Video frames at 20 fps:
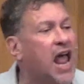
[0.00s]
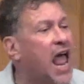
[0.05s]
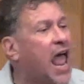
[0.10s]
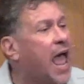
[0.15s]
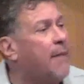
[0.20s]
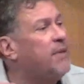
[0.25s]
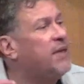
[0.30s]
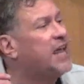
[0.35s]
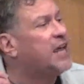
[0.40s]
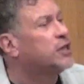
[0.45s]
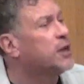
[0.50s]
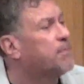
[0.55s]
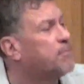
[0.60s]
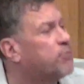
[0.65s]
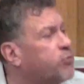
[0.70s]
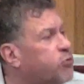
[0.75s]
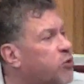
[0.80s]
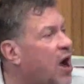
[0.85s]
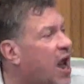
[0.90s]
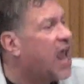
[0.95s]
and begin to
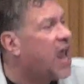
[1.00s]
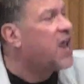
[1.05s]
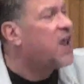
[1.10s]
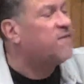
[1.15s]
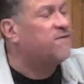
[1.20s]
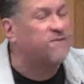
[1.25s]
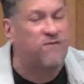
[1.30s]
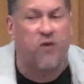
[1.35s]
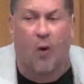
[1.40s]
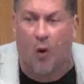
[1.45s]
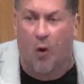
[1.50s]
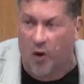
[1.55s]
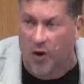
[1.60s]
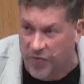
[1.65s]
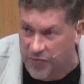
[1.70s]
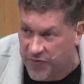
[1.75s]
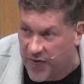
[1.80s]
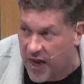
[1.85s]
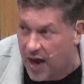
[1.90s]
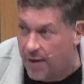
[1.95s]
pray for
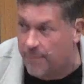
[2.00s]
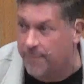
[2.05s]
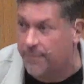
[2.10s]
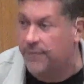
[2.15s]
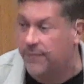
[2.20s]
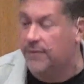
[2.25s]
them